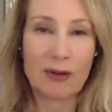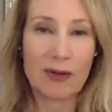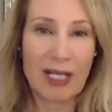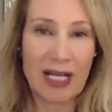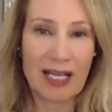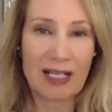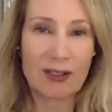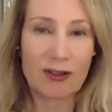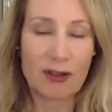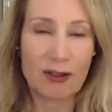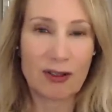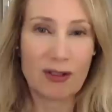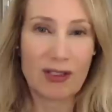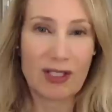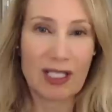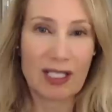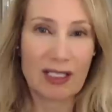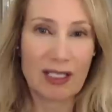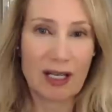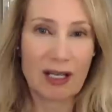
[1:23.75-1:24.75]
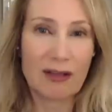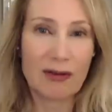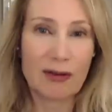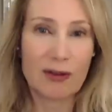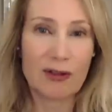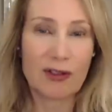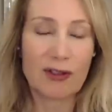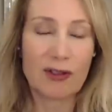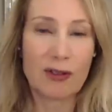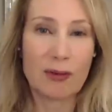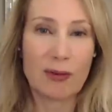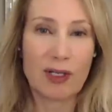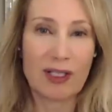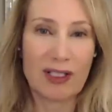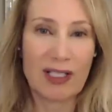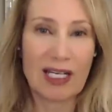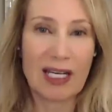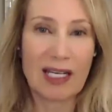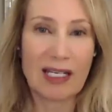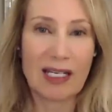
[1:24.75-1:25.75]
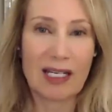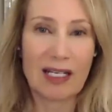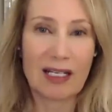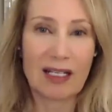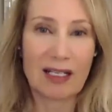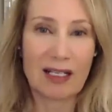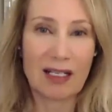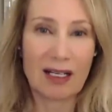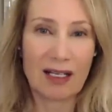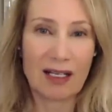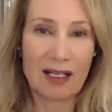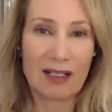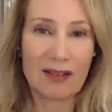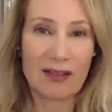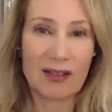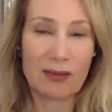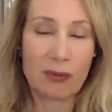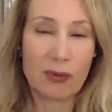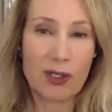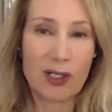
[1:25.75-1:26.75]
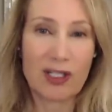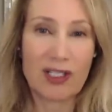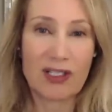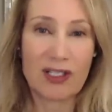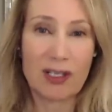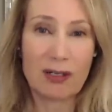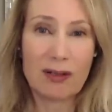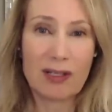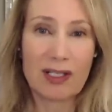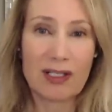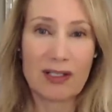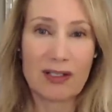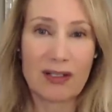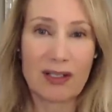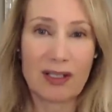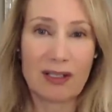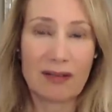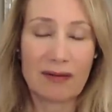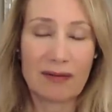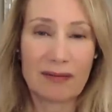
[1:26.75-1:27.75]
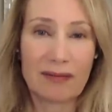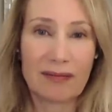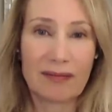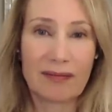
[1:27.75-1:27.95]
actors and others who are taking uh, the word seriously.